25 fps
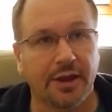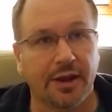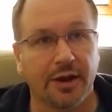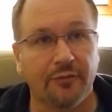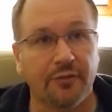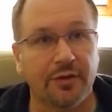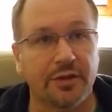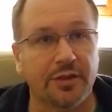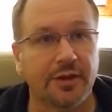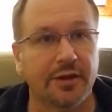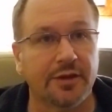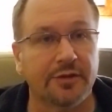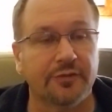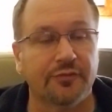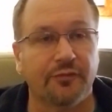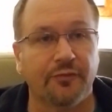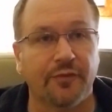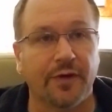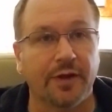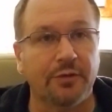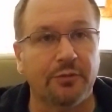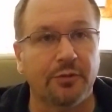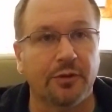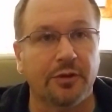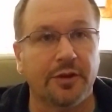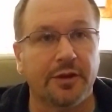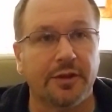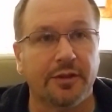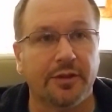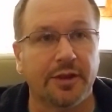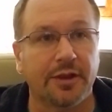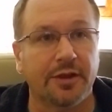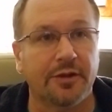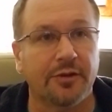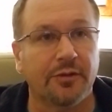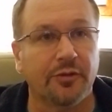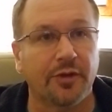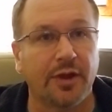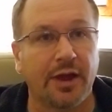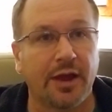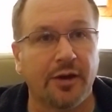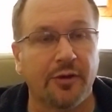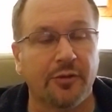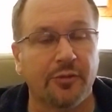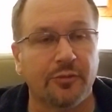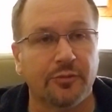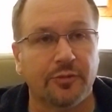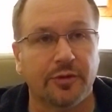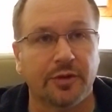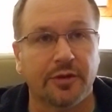Everything's federally legal
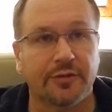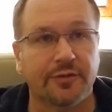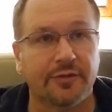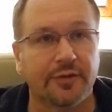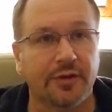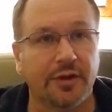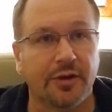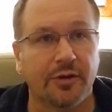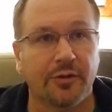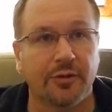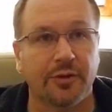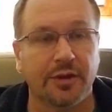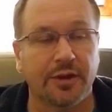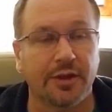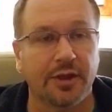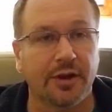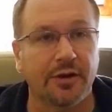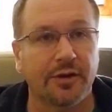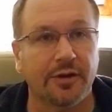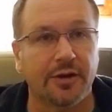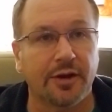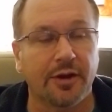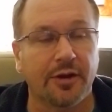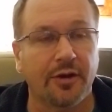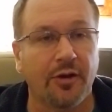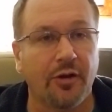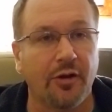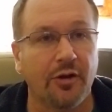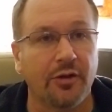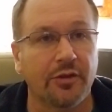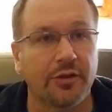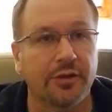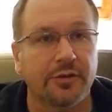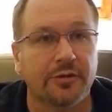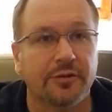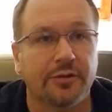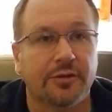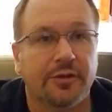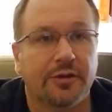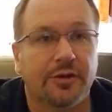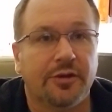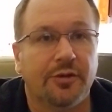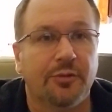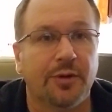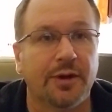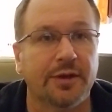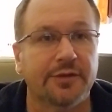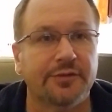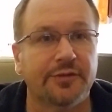now. It's you can get it in all the U.S.